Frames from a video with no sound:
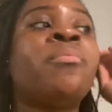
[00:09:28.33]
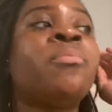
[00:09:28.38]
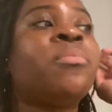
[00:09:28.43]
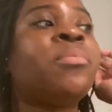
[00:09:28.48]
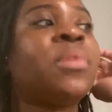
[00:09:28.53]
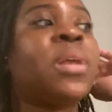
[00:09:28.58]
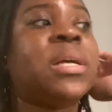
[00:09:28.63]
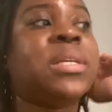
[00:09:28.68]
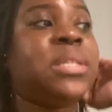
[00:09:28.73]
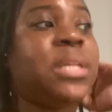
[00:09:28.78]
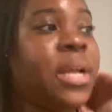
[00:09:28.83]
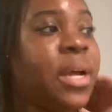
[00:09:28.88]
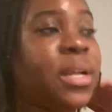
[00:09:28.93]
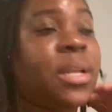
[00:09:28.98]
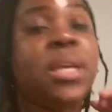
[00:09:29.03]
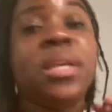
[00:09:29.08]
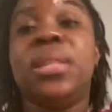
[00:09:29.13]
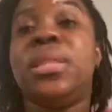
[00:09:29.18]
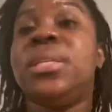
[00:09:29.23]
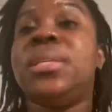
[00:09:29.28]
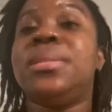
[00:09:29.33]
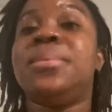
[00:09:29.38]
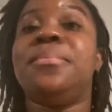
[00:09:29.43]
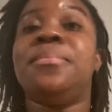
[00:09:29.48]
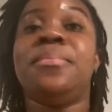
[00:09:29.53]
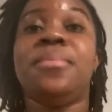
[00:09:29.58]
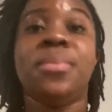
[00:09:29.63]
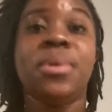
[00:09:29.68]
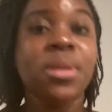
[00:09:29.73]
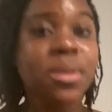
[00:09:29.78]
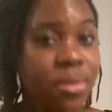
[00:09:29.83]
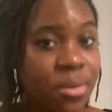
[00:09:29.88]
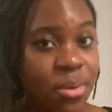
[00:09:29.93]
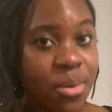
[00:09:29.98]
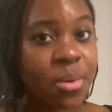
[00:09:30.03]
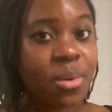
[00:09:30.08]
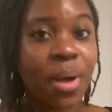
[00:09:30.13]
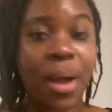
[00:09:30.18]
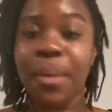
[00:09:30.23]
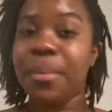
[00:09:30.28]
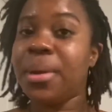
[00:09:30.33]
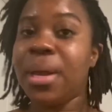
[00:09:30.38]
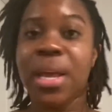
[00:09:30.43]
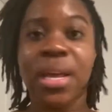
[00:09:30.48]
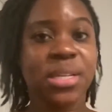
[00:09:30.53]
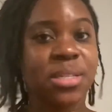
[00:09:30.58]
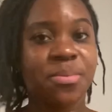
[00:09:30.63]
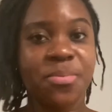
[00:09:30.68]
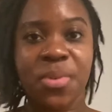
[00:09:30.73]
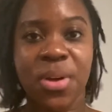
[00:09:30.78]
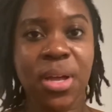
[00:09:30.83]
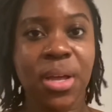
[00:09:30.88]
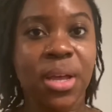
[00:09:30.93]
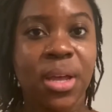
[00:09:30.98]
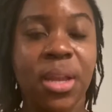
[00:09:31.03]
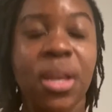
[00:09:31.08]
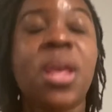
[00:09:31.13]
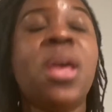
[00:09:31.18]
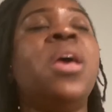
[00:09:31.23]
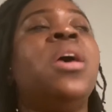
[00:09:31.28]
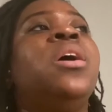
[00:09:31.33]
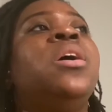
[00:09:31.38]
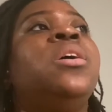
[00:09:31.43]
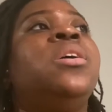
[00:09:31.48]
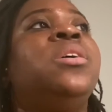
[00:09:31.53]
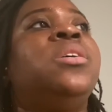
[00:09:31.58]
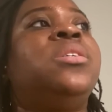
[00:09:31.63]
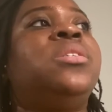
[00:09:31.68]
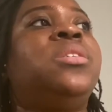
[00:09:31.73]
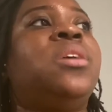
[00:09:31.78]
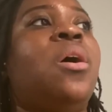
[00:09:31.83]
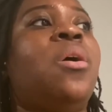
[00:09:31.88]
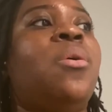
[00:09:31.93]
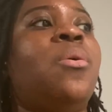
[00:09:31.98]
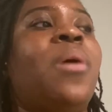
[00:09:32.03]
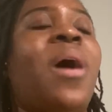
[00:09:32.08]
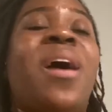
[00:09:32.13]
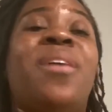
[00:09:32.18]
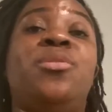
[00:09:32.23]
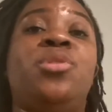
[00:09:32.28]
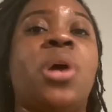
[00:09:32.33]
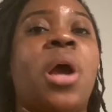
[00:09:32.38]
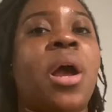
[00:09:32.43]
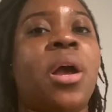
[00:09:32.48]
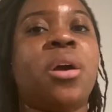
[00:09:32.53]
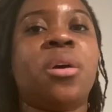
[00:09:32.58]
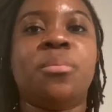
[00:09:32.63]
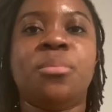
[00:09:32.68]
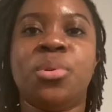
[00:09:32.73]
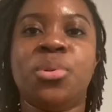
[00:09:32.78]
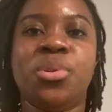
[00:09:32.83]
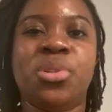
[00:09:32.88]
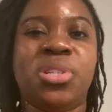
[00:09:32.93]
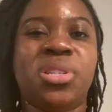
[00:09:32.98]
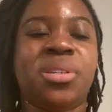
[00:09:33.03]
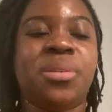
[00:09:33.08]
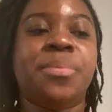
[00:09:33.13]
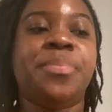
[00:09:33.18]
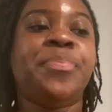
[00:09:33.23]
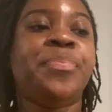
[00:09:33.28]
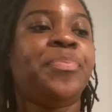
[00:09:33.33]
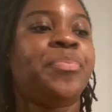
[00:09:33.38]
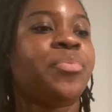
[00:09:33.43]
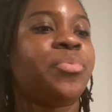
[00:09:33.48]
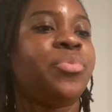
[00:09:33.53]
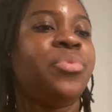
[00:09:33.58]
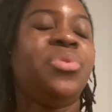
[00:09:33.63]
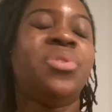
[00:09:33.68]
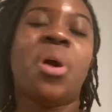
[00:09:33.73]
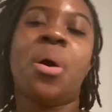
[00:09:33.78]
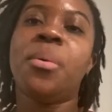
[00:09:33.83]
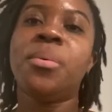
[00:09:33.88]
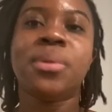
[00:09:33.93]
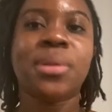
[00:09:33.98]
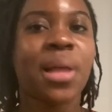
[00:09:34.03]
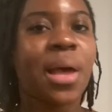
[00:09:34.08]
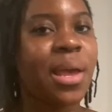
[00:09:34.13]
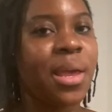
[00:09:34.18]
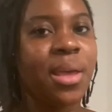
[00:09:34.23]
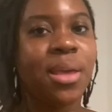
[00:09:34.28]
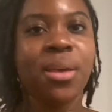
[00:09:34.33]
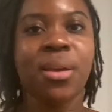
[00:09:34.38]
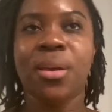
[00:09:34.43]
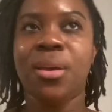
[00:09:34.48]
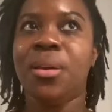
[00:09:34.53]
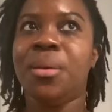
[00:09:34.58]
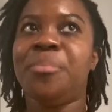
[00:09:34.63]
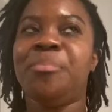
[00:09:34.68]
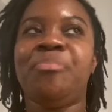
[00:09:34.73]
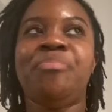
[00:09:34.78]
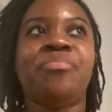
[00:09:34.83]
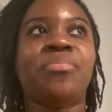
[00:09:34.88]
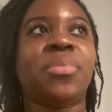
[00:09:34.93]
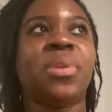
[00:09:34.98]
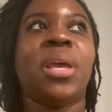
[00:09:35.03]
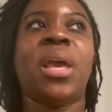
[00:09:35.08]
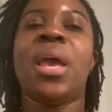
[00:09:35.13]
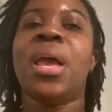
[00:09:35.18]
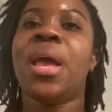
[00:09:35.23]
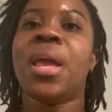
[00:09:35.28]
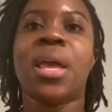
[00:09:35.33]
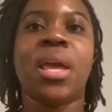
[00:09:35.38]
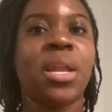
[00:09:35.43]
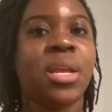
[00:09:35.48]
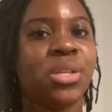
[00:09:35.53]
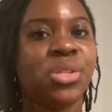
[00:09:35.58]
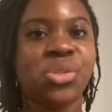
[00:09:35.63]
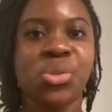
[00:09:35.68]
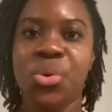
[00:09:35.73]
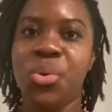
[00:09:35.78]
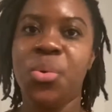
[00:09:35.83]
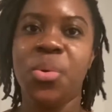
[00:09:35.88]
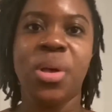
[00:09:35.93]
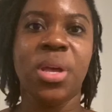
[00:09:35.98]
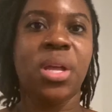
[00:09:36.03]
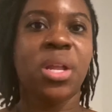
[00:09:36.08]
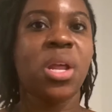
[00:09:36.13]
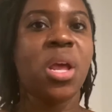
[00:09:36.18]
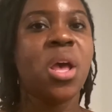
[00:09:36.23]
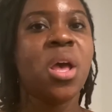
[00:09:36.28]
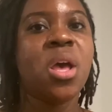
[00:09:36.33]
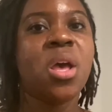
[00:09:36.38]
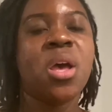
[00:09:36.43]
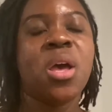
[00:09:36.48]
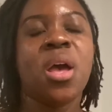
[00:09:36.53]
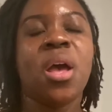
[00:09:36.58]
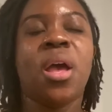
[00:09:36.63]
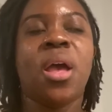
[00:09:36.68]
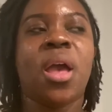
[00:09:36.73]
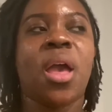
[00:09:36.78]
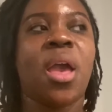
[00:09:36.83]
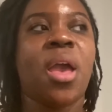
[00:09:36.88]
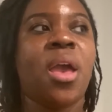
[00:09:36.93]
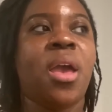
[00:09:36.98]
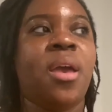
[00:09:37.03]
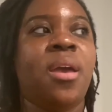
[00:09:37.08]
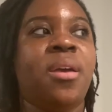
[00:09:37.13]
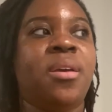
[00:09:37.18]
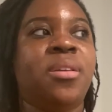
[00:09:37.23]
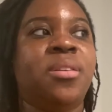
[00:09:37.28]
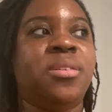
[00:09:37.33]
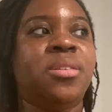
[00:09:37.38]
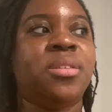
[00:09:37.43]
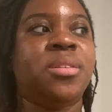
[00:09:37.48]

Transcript: Sit down and eat this meal, I would have had some wine. So I've tried kombucha, don't like it, can't get into it, and